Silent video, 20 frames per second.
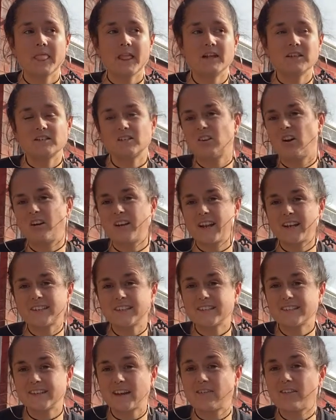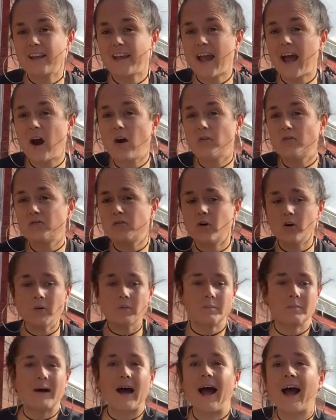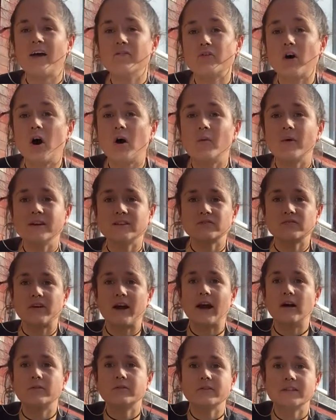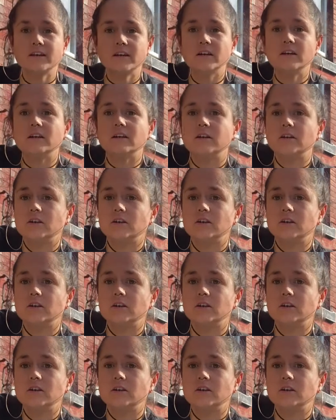it's not necessarily helpful, but I've always found that